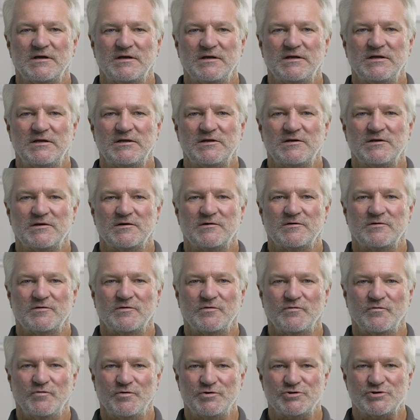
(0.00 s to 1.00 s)
I hope you
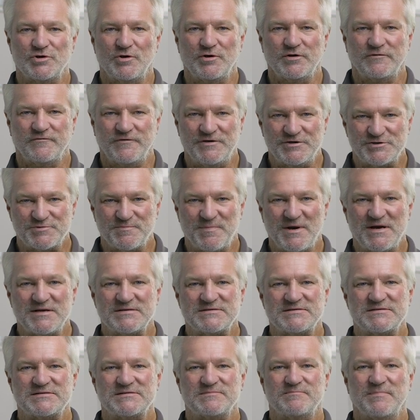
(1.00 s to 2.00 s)
have a lot of fun
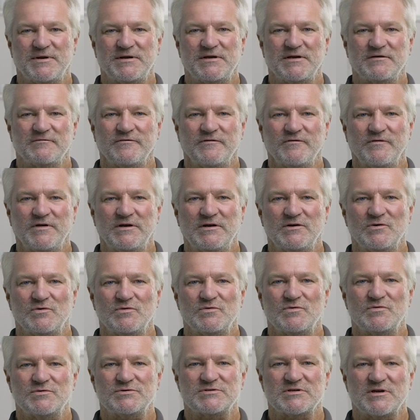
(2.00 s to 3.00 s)
using our measuring
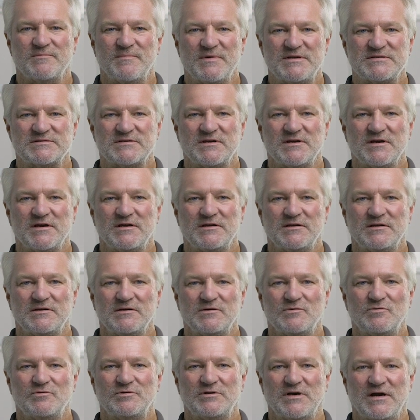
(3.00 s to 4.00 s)
tools and
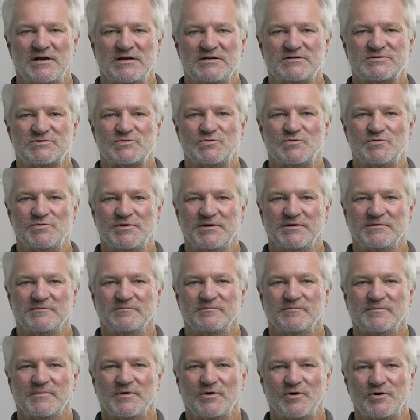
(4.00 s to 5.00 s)
wish you all the best.
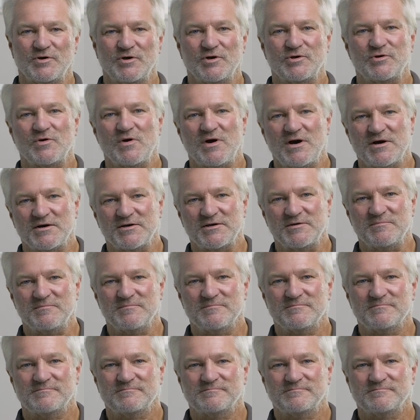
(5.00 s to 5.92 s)
Goodbye.